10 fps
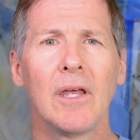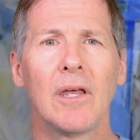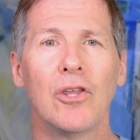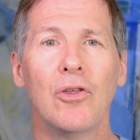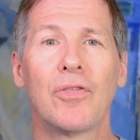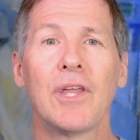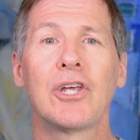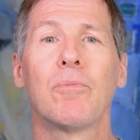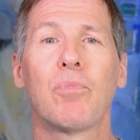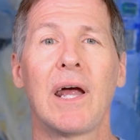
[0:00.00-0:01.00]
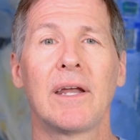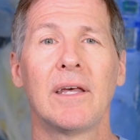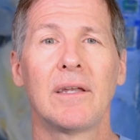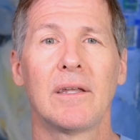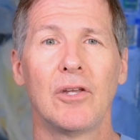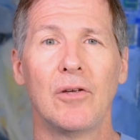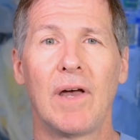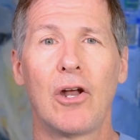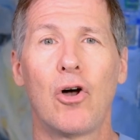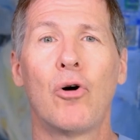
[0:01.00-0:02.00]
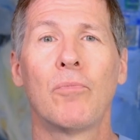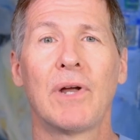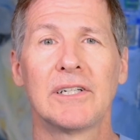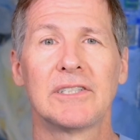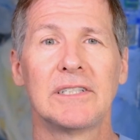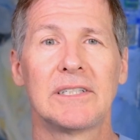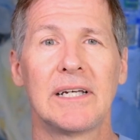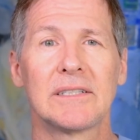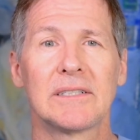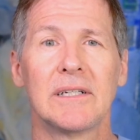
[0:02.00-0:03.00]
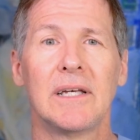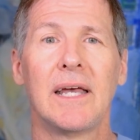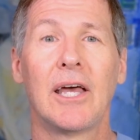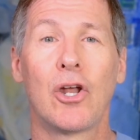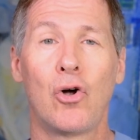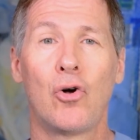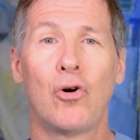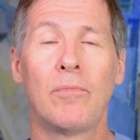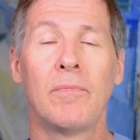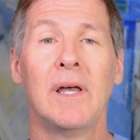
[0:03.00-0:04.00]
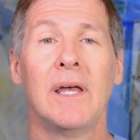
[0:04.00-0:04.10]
You think you're pregnant, you've had a home pregnancy test at home,